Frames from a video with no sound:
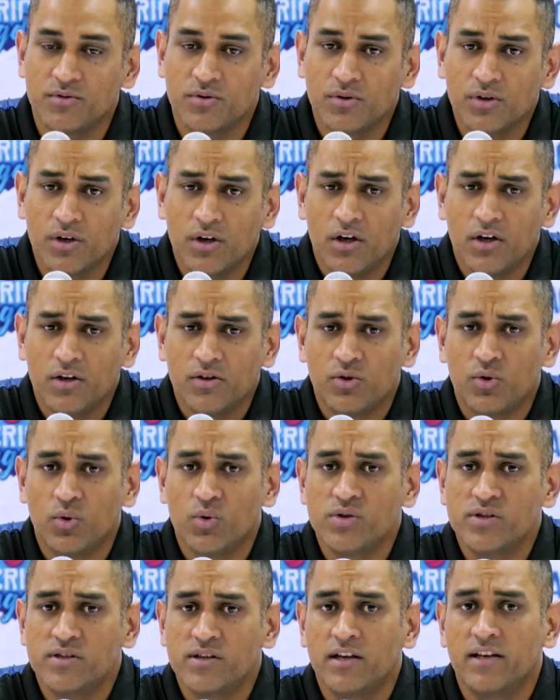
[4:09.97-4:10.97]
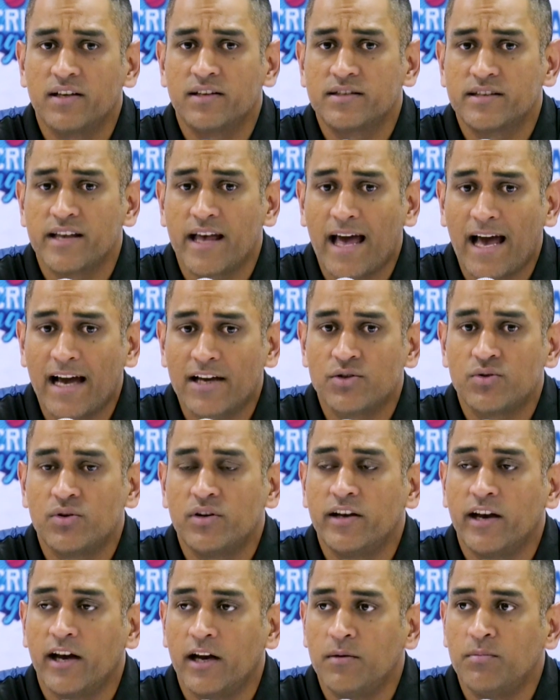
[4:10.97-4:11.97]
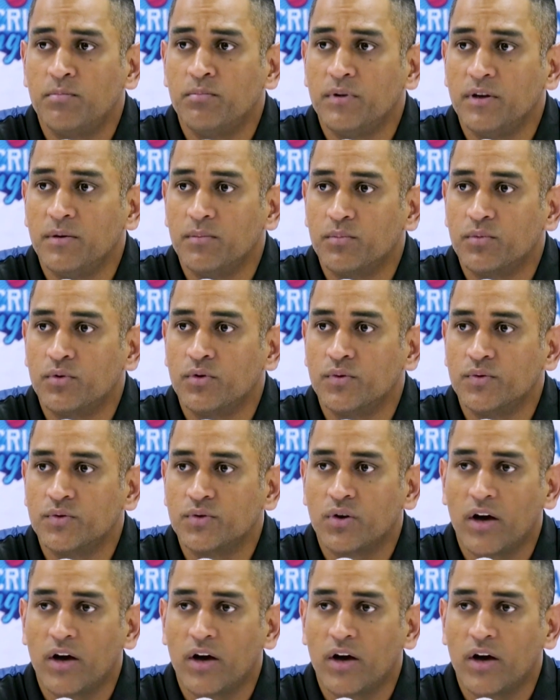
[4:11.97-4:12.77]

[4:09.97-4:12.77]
So those things actually helped me improve.